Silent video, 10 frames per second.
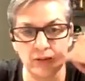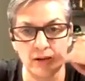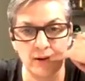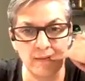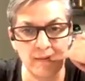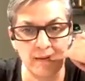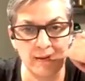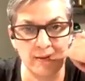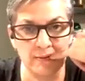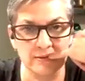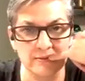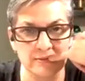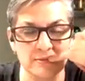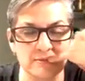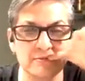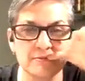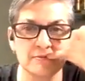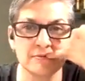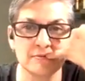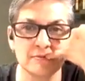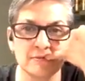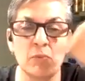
11 by point 2.